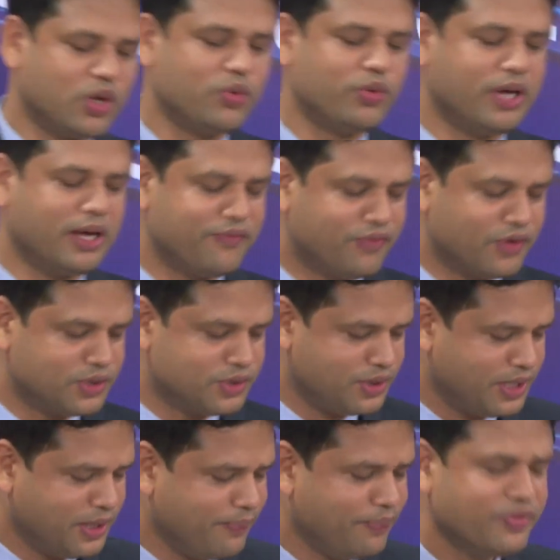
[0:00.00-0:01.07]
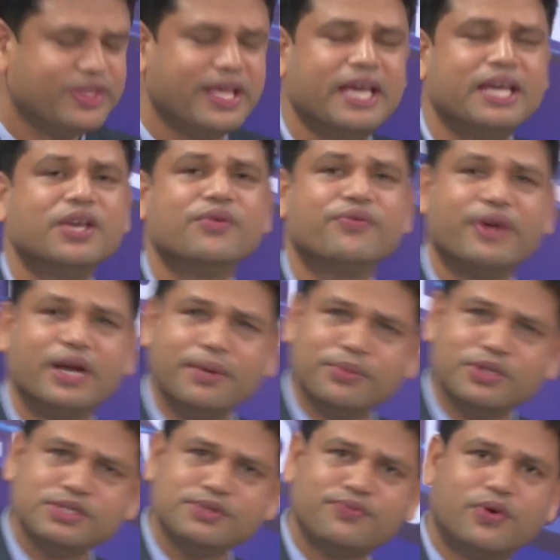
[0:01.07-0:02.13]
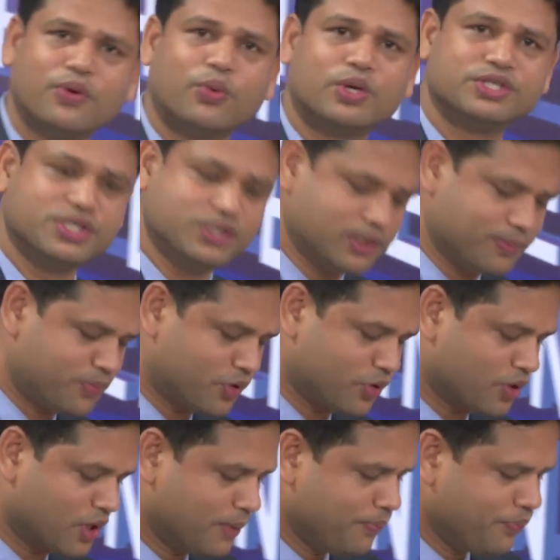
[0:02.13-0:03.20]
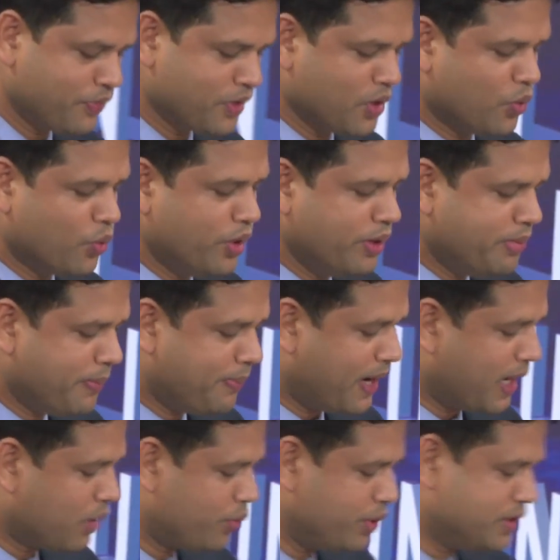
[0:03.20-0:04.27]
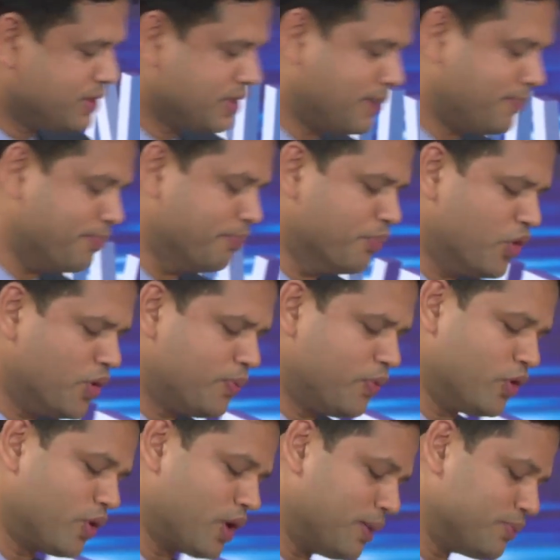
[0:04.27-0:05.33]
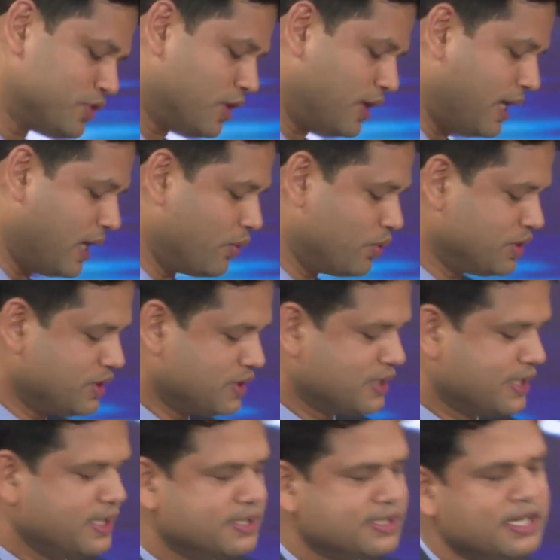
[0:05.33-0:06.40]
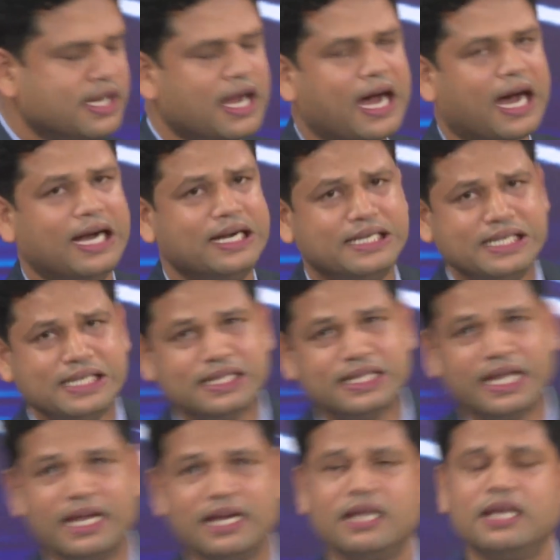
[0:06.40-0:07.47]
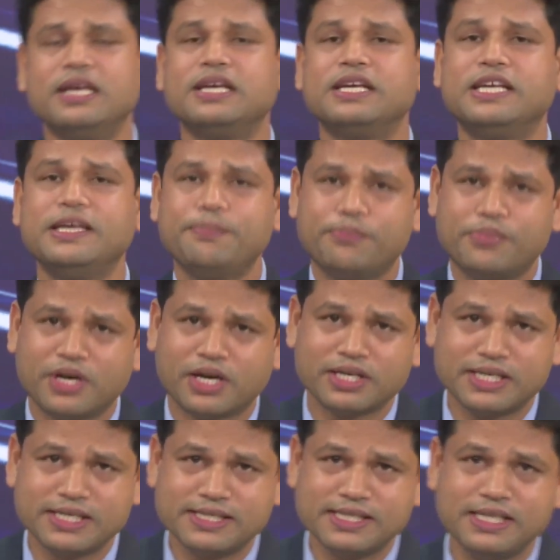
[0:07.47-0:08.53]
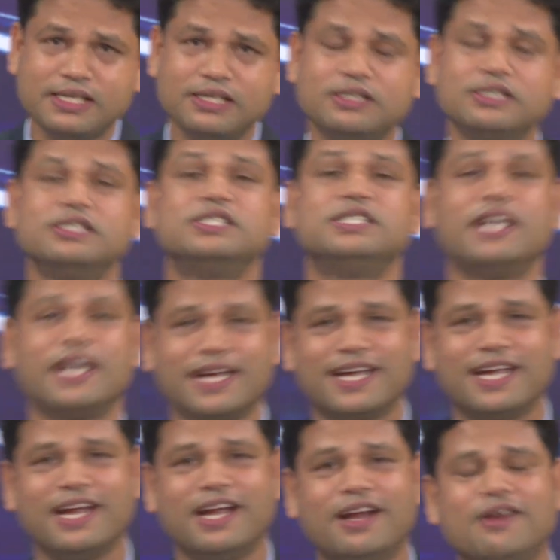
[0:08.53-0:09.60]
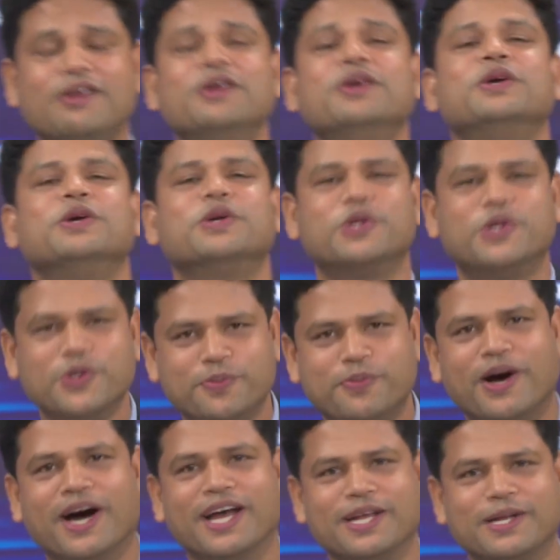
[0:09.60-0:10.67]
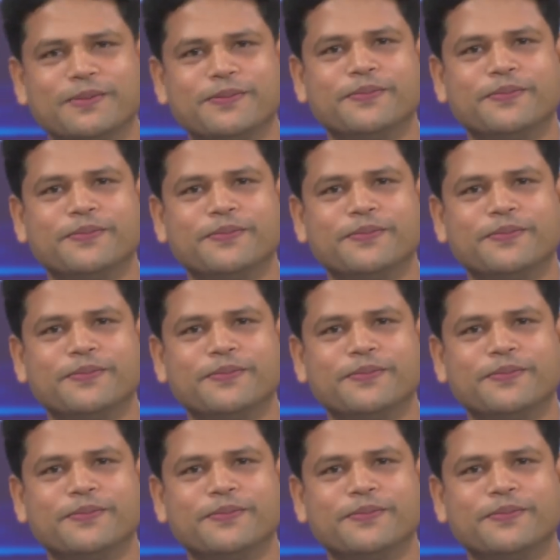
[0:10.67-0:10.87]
all we have for today. Thank you very much for watching the program. We'll be back with some more programs on language skills. Until then, keep practicing. Take care. Goodbye.